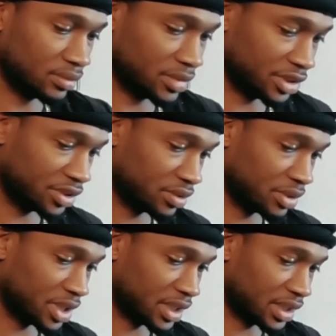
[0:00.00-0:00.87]
Make sure
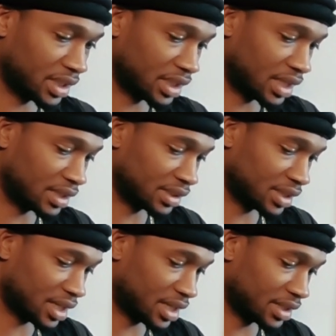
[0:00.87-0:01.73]
we got that line
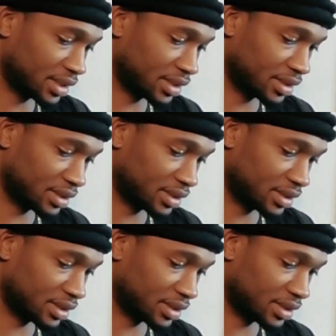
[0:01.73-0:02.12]
tight.